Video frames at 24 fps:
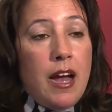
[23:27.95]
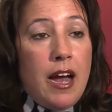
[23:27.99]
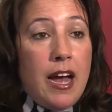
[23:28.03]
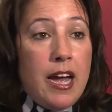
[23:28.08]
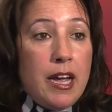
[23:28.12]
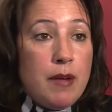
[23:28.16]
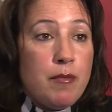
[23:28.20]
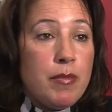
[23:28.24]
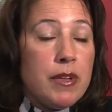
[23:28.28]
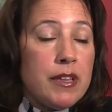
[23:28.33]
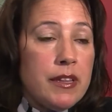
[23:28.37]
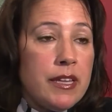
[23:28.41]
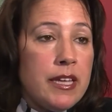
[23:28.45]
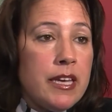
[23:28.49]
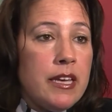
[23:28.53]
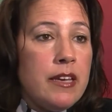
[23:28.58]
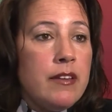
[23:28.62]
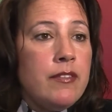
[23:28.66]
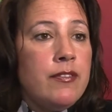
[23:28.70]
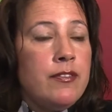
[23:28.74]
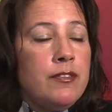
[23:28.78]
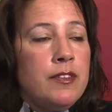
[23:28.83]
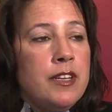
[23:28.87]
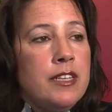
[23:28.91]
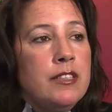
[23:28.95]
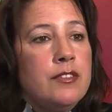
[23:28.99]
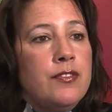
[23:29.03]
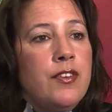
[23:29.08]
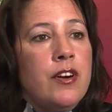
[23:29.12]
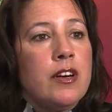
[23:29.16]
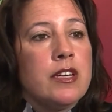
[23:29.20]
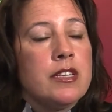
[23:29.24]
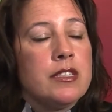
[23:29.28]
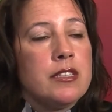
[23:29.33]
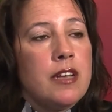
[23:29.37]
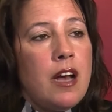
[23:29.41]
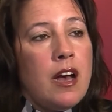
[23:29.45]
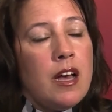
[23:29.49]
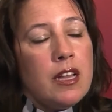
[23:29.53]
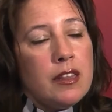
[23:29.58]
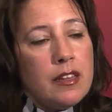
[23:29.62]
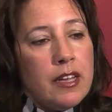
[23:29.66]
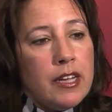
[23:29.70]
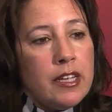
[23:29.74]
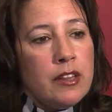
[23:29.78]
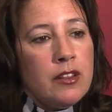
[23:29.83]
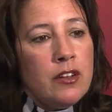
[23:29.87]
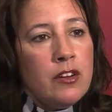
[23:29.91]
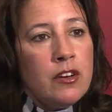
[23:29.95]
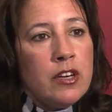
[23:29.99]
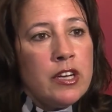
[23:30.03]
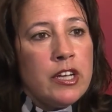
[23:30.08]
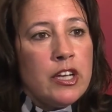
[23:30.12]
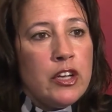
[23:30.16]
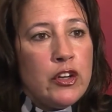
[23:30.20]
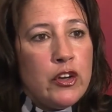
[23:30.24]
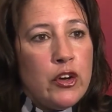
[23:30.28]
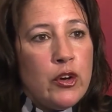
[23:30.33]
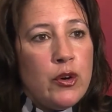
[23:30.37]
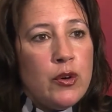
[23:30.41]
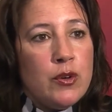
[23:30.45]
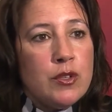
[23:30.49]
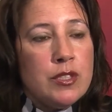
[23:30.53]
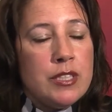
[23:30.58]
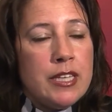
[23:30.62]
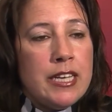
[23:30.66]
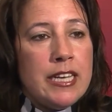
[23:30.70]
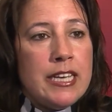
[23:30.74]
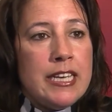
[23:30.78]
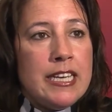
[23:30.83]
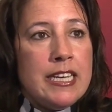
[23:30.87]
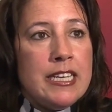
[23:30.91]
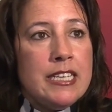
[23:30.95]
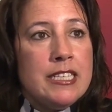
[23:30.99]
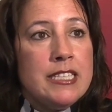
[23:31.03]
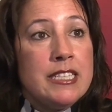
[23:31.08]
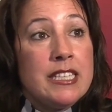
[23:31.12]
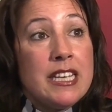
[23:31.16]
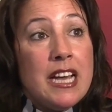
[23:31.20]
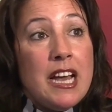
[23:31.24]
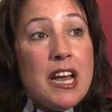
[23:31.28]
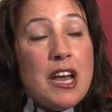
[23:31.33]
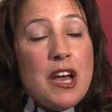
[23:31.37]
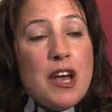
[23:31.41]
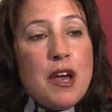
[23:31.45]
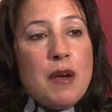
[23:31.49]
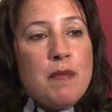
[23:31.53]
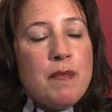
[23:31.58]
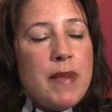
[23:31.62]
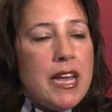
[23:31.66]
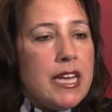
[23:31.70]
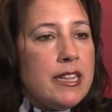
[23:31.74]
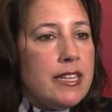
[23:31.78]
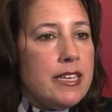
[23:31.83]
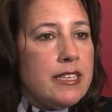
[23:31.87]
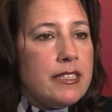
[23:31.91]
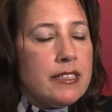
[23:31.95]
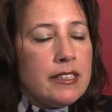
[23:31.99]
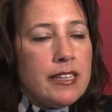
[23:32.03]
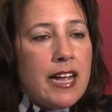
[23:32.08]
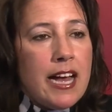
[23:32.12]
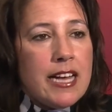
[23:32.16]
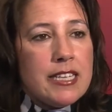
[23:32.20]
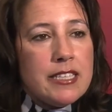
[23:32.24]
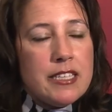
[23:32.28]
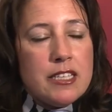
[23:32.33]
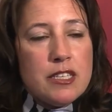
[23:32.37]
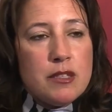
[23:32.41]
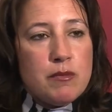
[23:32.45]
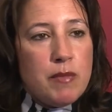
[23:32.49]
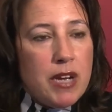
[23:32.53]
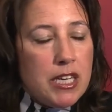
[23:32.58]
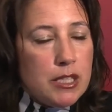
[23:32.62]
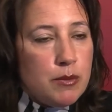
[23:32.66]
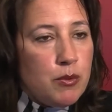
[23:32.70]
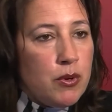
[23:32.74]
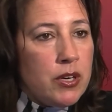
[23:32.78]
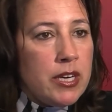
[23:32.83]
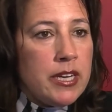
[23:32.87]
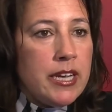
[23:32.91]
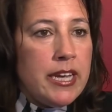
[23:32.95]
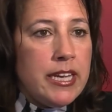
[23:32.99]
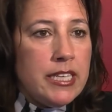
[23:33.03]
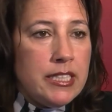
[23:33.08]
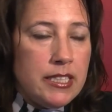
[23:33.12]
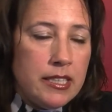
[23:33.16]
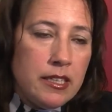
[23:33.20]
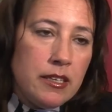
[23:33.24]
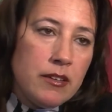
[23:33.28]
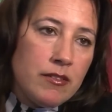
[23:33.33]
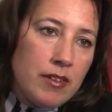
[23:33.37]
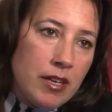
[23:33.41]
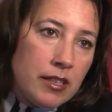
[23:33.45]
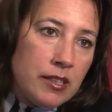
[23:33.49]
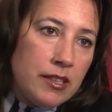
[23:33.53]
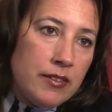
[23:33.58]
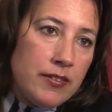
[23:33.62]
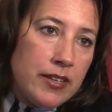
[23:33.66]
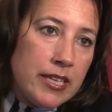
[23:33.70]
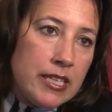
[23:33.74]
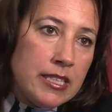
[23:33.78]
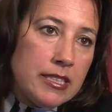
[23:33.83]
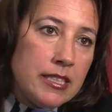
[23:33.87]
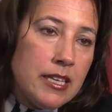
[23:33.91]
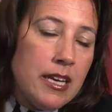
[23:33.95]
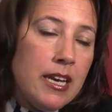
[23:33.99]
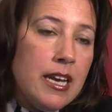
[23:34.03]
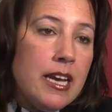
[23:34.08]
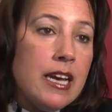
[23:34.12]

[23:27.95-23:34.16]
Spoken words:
I believe, as far as online learning goes, is make these classes much more engaging and relevant,